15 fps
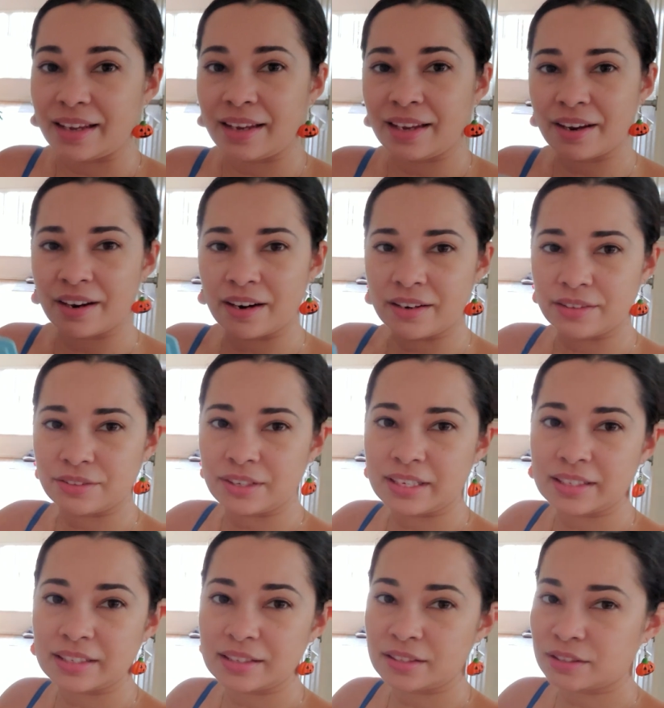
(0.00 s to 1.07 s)
here, so you
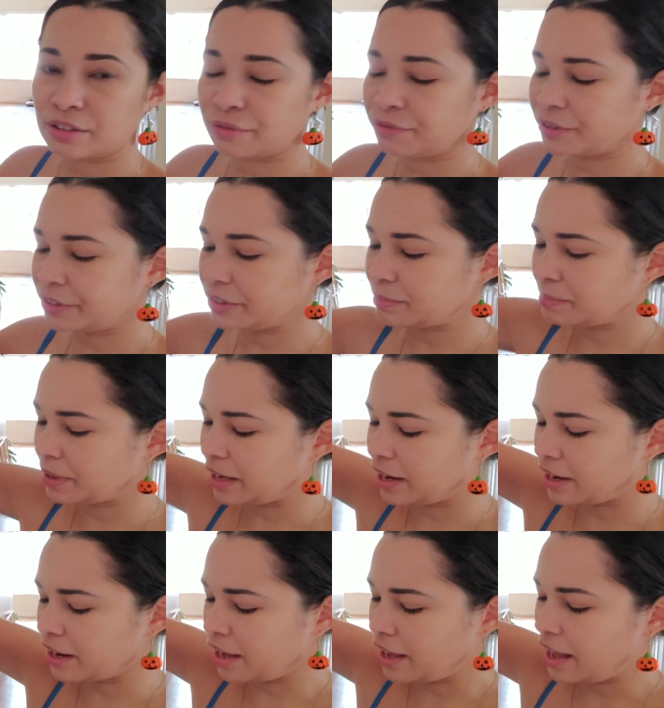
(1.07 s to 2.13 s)
can see this is the first
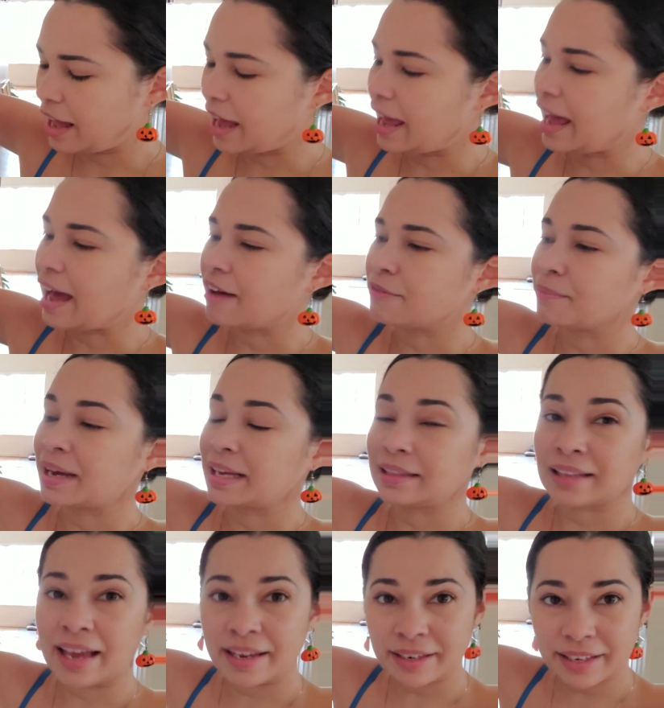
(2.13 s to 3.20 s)
bin, I have my
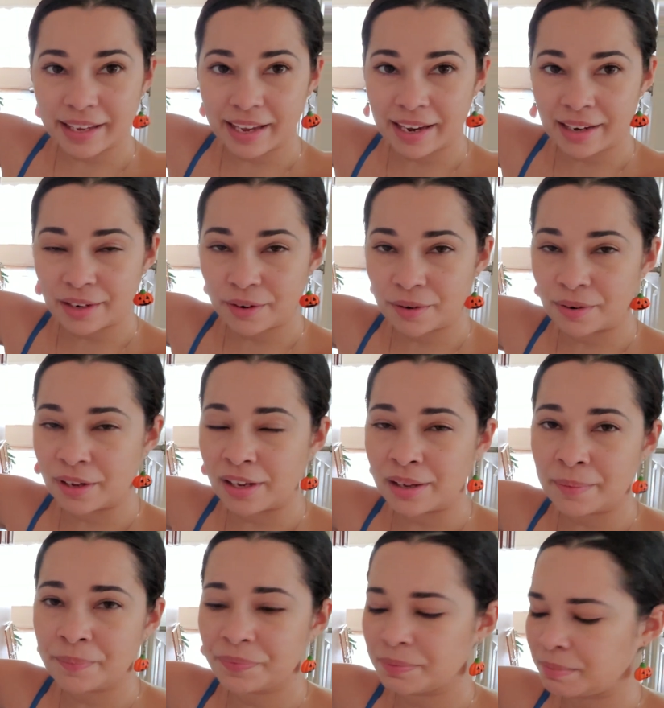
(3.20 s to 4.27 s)
lidocaine
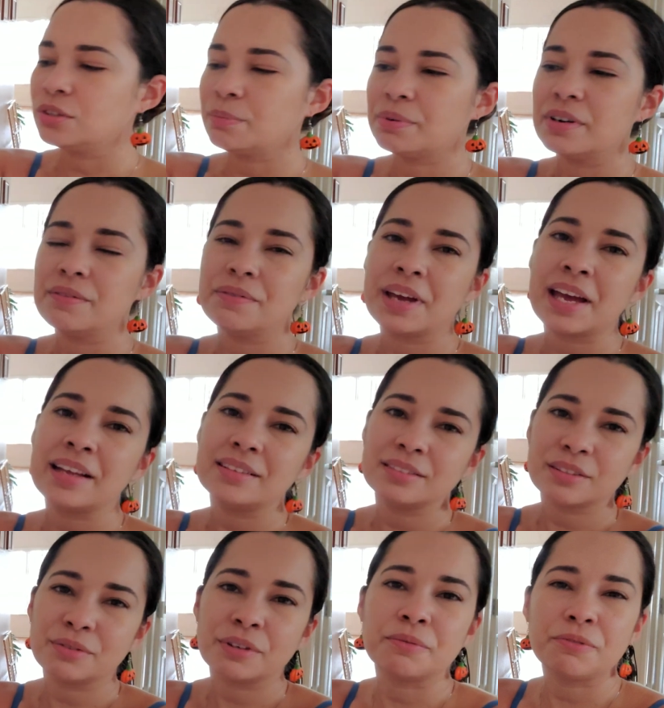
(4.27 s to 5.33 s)
cream to
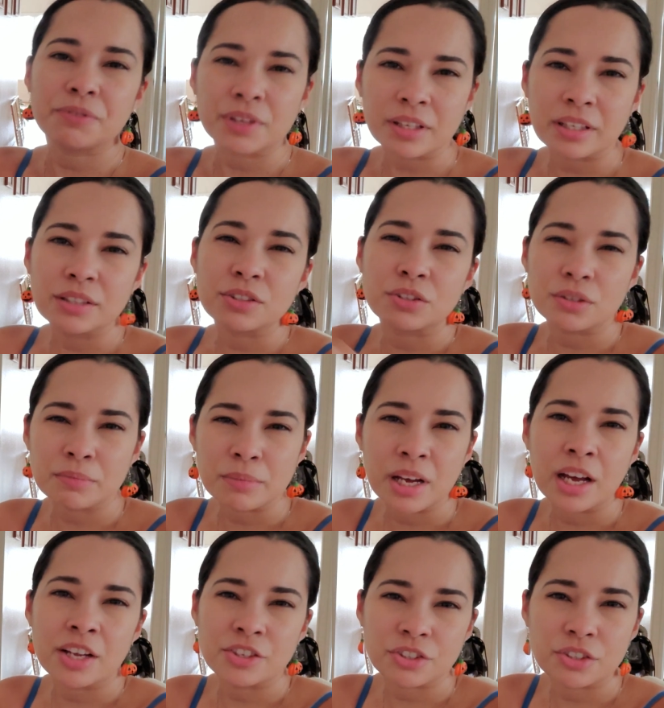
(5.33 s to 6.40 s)
prevent from feeling too
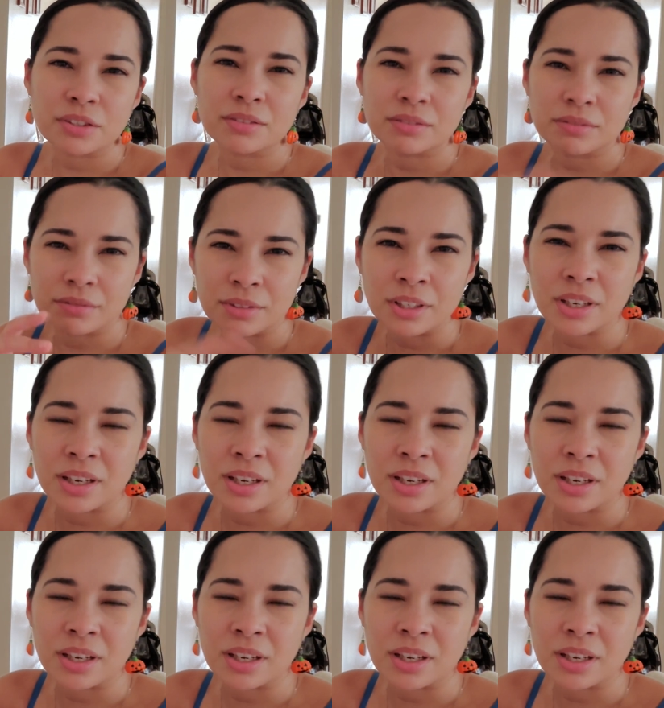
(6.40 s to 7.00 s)
much, you